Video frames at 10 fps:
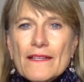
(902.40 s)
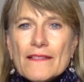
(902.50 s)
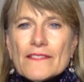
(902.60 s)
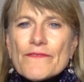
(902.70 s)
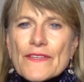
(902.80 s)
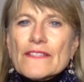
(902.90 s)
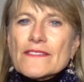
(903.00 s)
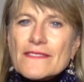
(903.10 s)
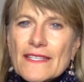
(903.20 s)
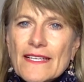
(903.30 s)
to feel
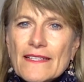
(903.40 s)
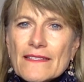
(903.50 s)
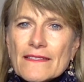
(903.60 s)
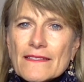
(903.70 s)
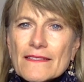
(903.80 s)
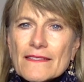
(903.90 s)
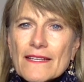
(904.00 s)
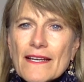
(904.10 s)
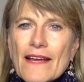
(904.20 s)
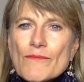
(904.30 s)
seen
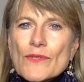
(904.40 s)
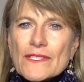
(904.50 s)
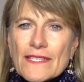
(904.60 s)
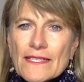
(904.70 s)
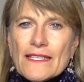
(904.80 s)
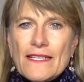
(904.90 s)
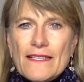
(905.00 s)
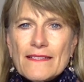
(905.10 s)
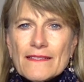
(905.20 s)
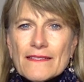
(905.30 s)
and have more
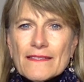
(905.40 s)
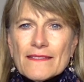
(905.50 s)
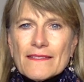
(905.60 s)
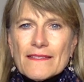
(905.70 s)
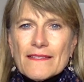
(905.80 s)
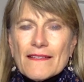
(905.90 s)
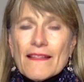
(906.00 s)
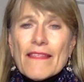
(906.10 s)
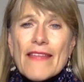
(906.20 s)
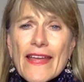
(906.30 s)
dignity?
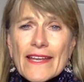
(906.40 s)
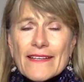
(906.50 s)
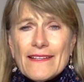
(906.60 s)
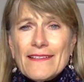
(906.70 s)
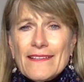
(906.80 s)
then